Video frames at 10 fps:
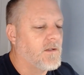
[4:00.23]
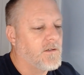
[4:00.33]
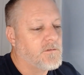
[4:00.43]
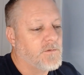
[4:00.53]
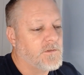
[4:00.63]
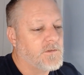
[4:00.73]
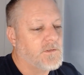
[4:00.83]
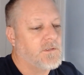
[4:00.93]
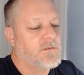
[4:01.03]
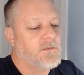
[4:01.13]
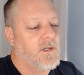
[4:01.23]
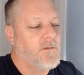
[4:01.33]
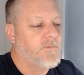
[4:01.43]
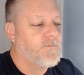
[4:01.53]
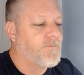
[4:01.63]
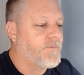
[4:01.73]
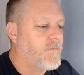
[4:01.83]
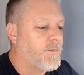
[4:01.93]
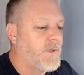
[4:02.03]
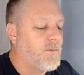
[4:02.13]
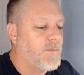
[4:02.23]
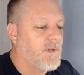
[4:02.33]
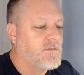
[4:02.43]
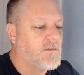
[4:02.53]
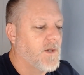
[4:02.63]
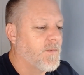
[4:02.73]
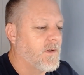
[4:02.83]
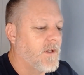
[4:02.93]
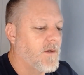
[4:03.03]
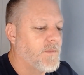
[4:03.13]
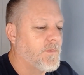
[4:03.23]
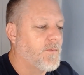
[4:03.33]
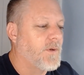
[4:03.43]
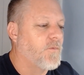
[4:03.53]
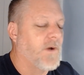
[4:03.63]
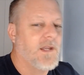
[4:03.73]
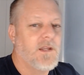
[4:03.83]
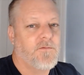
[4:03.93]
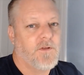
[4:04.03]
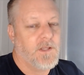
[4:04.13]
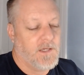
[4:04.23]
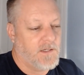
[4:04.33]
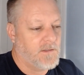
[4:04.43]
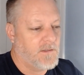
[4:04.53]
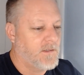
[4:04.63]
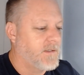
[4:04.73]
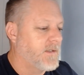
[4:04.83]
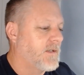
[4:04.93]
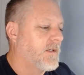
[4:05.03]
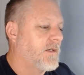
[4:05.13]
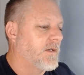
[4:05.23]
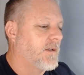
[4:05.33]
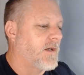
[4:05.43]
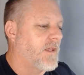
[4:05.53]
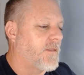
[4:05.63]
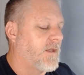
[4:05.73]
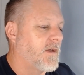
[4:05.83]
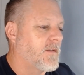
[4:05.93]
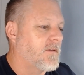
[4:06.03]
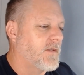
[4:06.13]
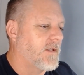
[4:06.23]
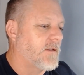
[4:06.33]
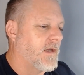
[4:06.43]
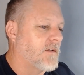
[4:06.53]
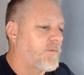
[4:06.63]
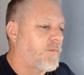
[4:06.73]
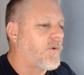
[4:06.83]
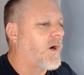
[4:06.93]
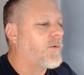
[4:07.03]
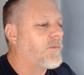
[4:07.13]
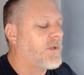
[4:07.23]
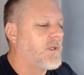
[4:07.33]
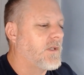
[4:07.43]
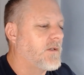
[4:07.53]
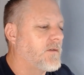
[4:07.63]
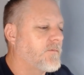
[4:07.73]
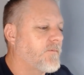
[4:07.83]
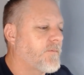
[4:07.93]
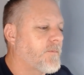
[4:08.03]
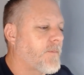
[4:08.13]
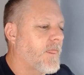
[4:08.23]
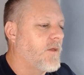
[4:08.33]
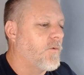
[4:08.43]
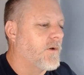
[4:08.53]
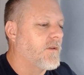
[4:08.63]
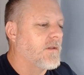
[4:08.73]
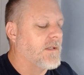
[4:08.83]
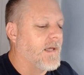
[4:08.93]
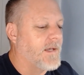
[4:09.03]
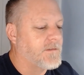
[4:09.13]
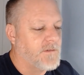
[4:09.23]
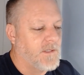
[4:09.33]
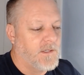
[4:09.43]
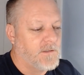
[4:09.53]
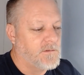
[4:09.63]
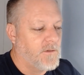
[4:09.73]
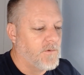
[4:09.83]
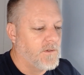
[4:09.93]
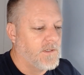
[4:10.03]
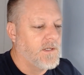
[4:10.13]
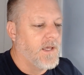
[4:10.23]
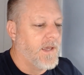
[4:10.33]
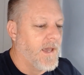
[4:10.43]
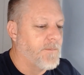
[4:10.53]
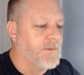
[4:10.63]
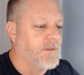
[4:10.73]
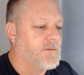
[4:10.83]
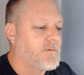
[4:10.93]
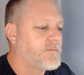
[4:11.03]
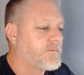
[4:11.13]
list, which is would be a big step, and a lot of people have been waiting for that. I think that is probably one of the last things that would need to happen